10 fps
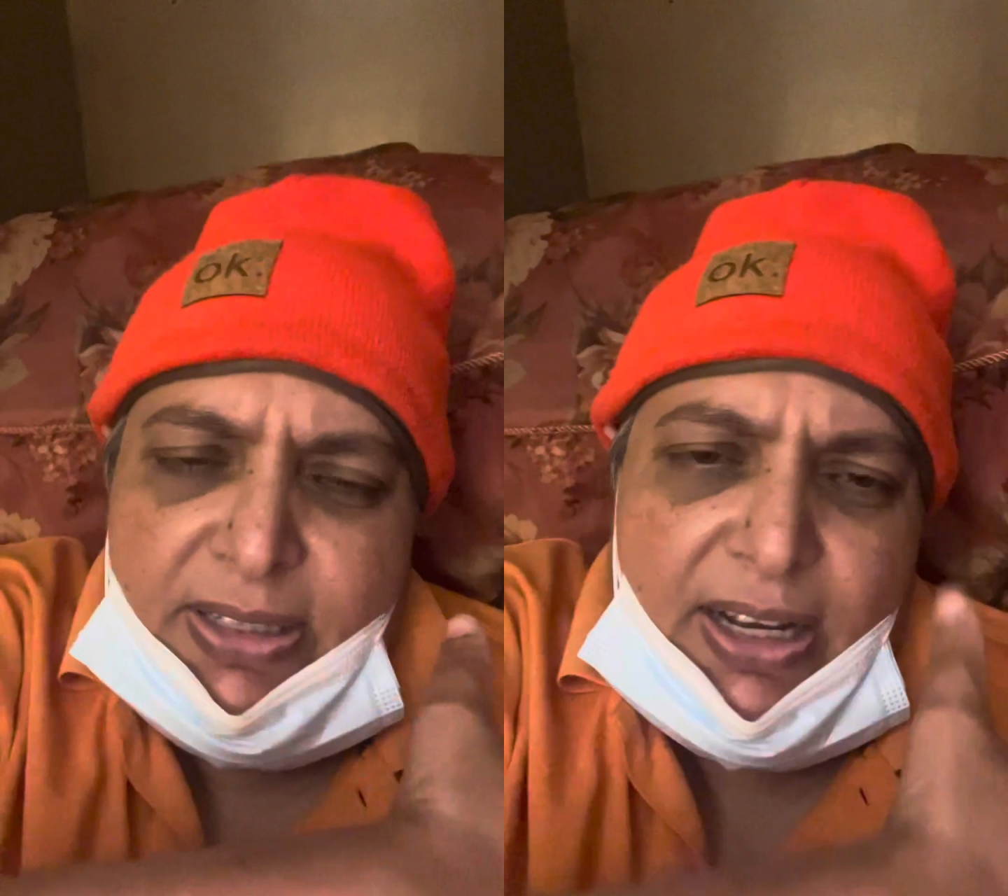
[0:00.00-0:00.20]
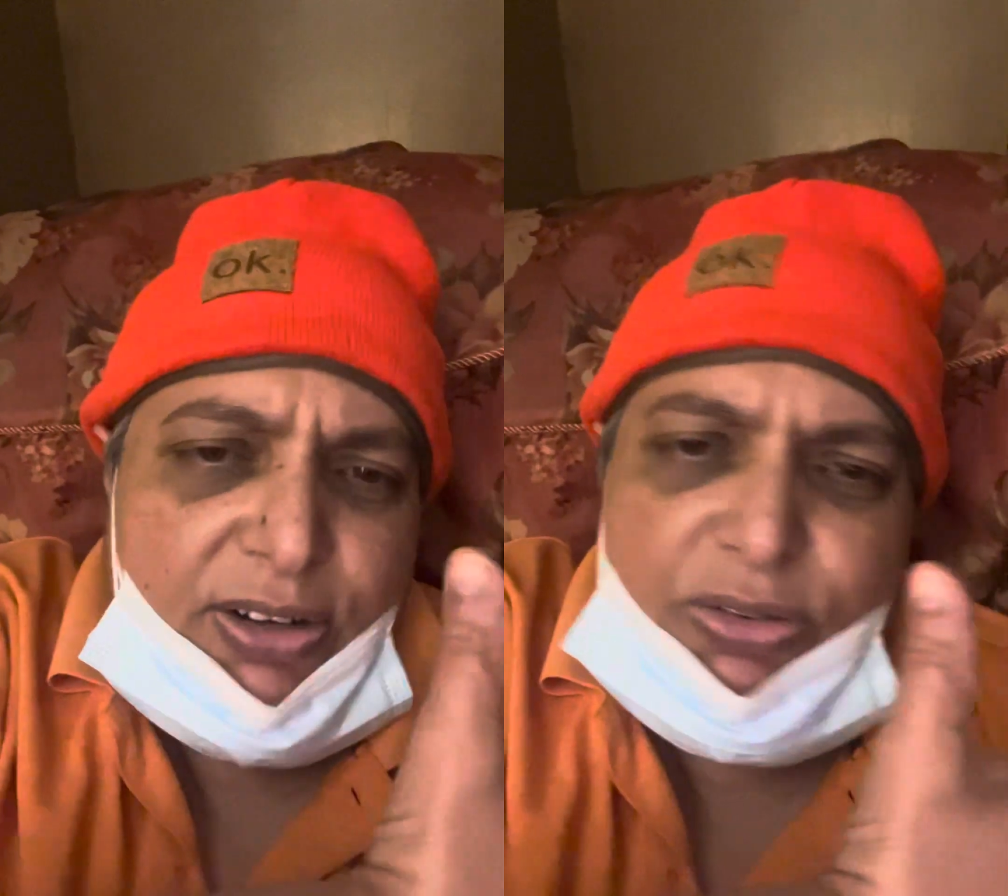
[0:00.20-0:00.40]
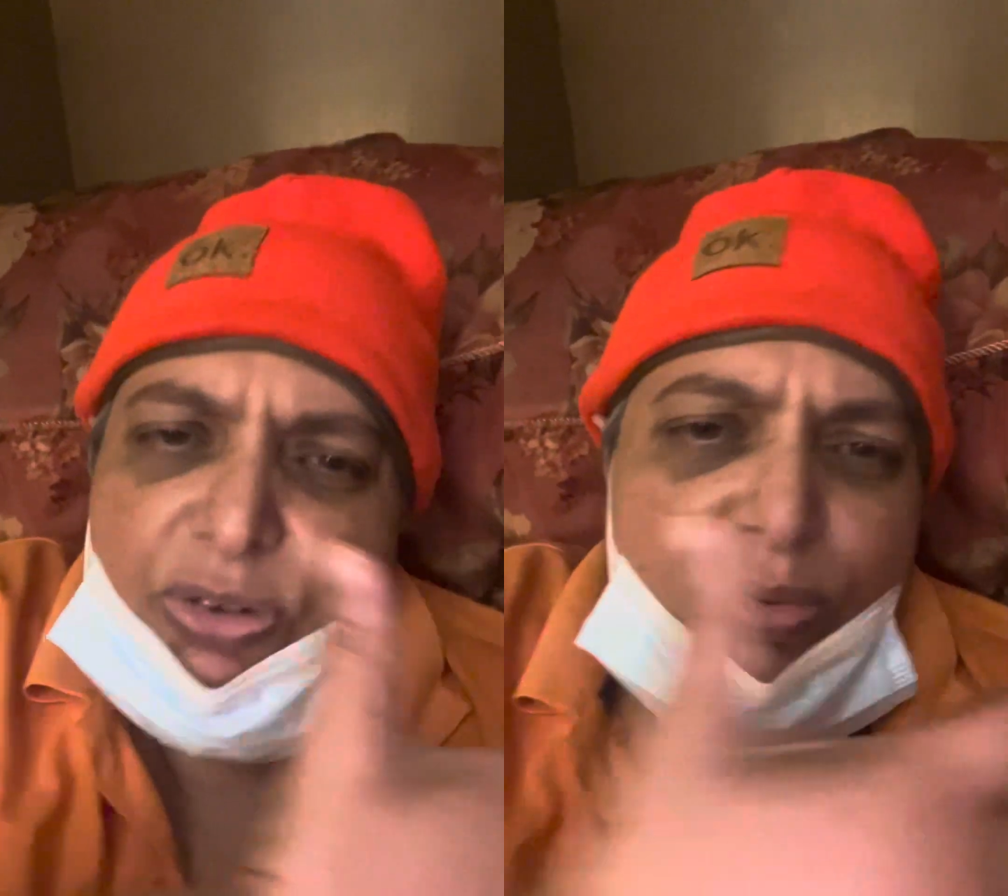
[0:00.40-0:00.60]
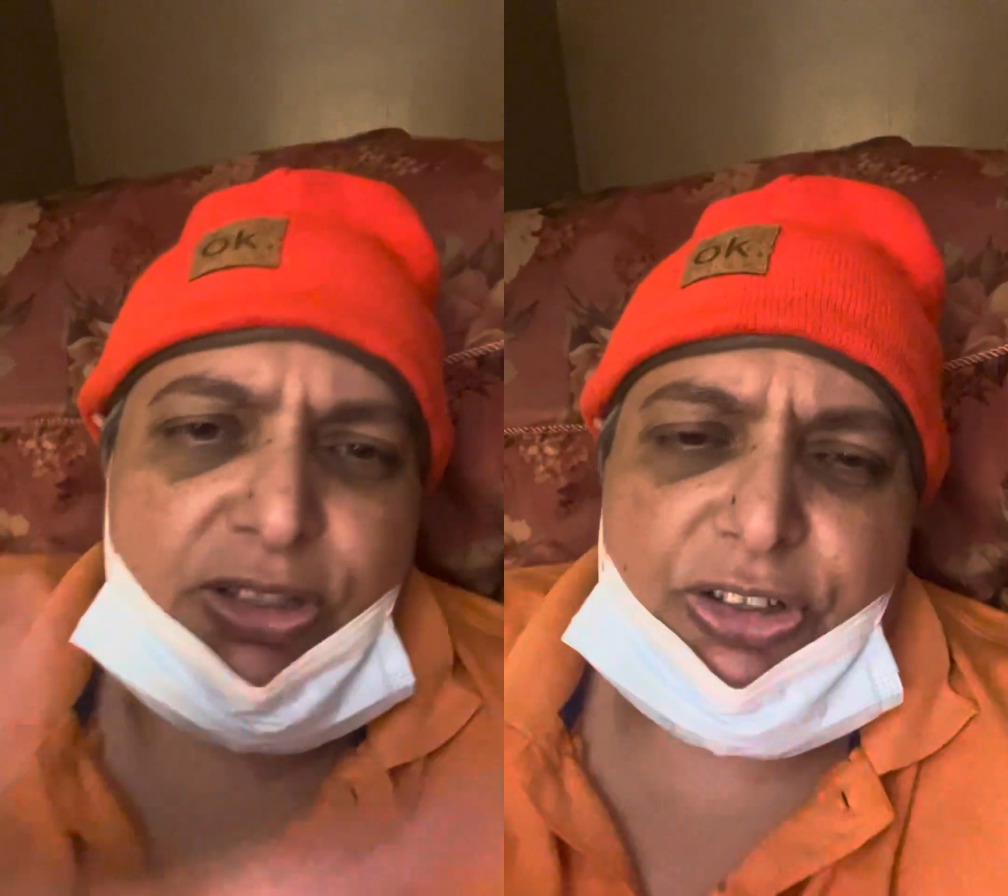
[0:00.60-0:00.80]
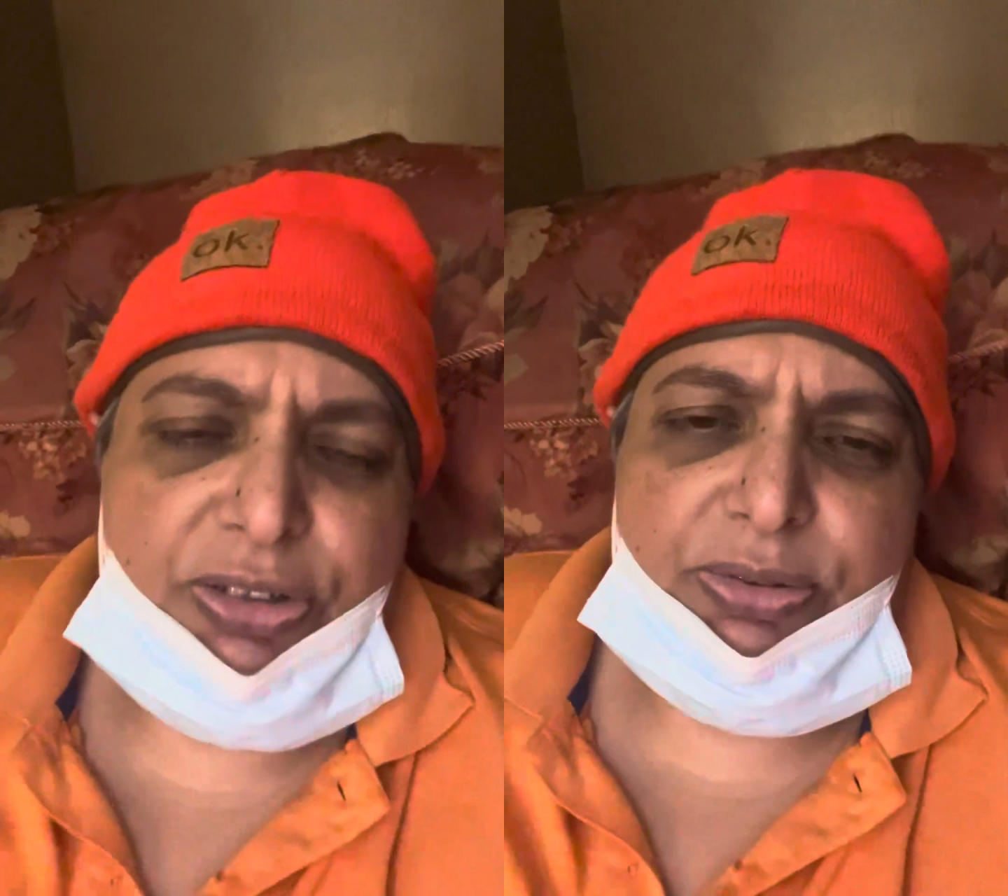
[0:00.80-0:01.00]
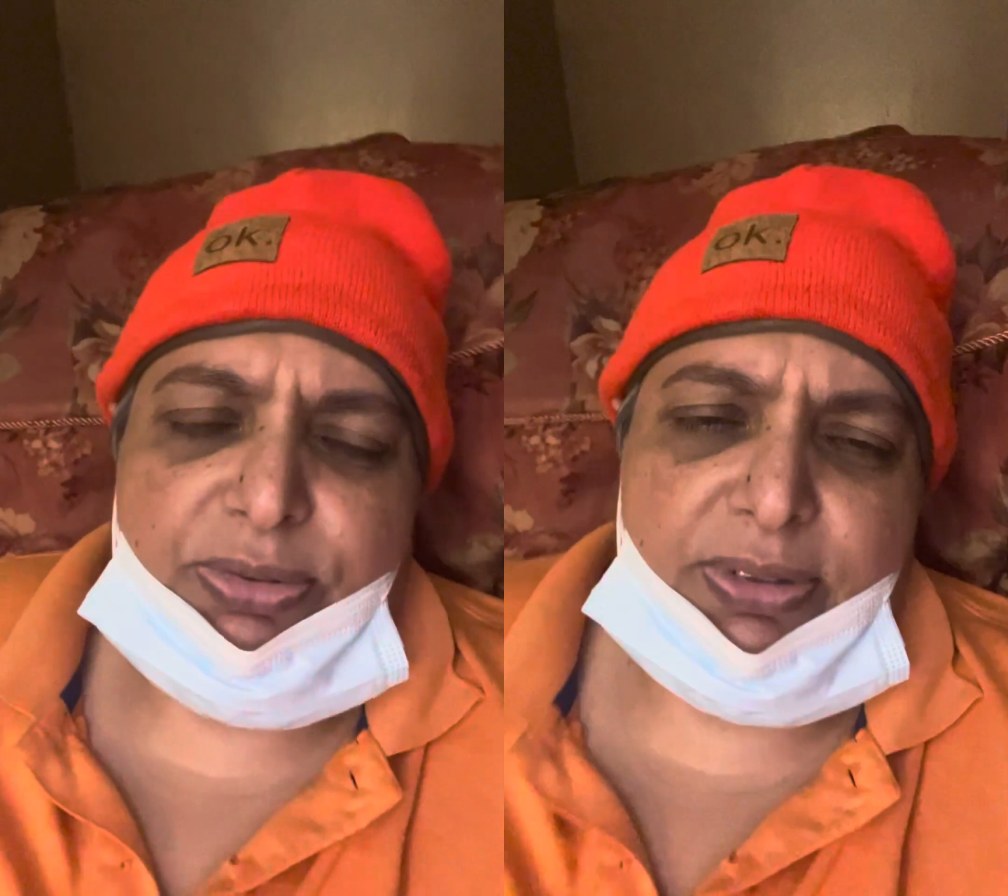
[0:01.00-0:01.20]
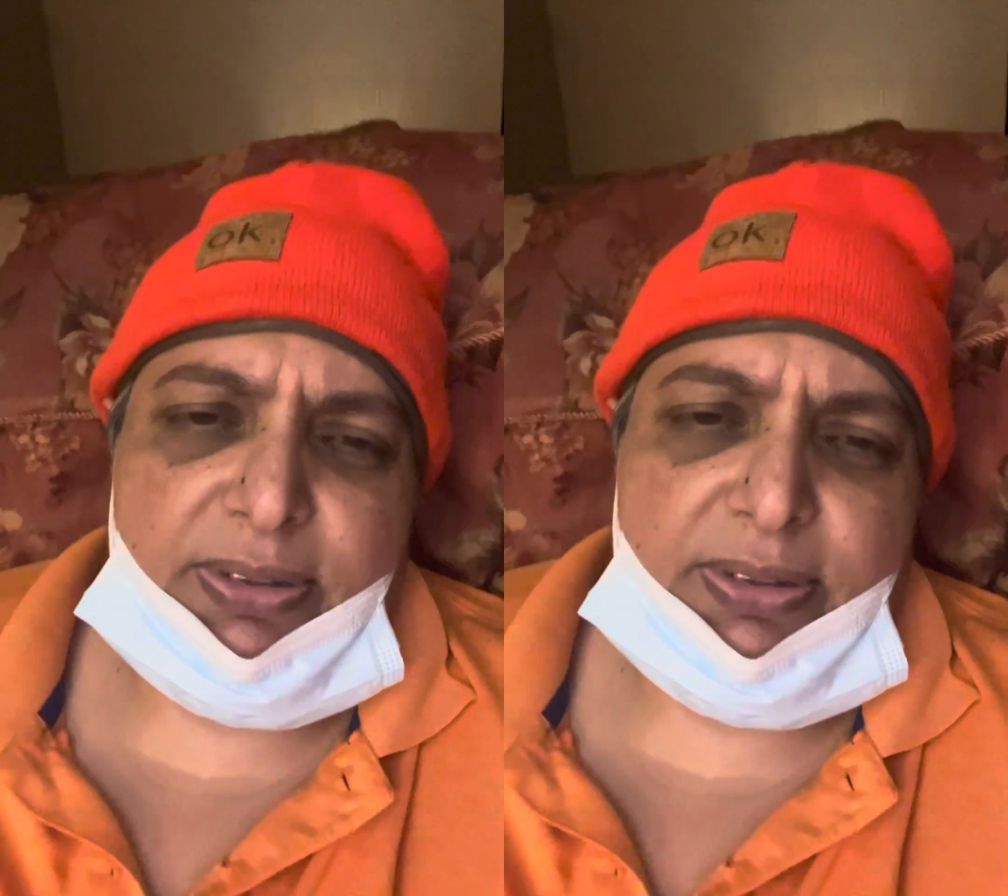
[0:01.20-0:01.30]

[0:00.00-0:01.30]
I don't know what to do.